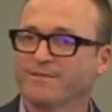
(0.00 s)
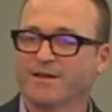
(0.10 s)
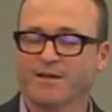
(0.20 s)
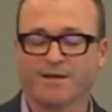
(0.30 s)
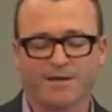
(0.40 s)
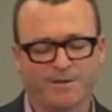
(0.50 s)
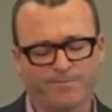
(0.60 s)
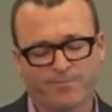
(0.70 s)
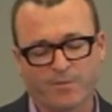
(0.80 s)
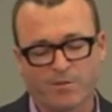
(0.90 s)

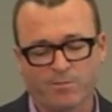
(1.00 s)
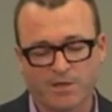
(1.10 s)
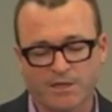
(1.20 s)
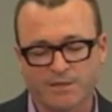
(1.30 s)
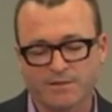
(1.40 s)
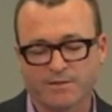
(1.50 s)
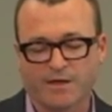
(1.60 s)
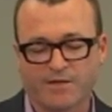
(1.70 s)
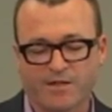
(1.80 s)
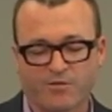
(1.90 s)
Um, but
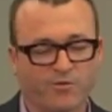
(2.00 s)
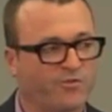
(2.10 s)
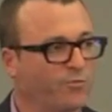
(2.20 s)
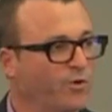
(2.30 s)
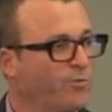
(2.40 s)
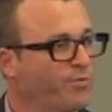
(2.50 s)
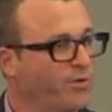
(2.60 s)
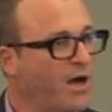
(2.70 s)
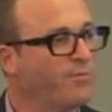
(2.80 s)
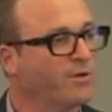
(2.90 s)
I think there are some real
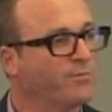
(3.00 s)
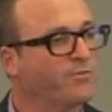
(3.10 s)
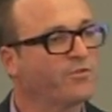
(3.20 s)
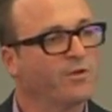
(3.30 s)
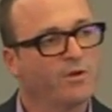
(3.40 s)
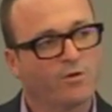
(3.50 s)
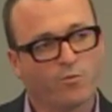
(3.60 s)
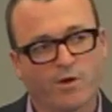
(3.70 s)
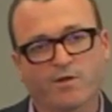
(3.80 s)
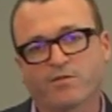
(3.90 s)
problems
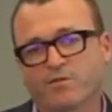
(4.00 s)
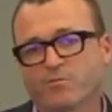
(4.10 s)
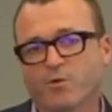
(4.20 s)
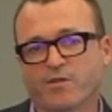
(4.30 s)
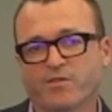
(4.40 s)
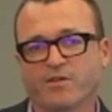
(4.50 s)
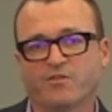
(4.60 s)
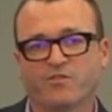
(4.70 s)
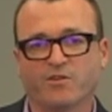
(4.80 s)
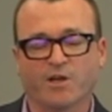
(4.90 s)
with, with
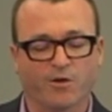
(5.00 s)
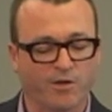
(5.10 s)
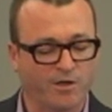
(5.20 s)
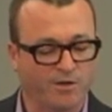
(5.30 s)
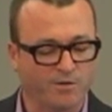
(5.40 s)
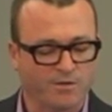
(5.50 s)
this scenario.